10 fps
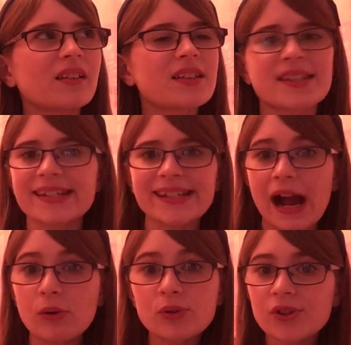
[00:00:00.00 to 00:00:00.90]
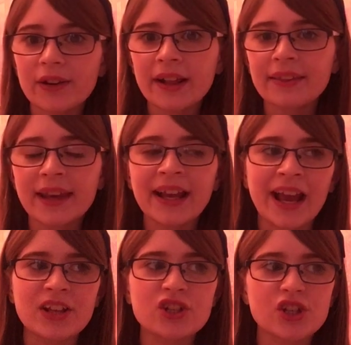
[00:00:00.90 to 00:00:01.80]
scouse or anything.
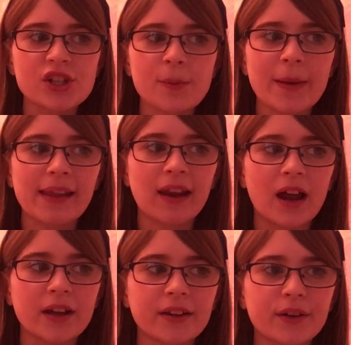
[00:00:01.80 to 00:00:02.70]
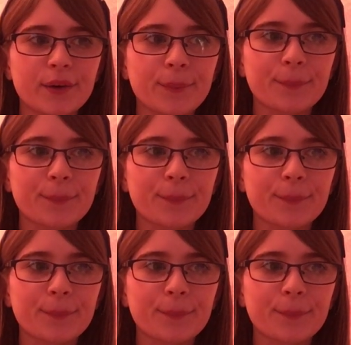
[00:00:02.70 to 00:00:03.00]
It's just a bit like,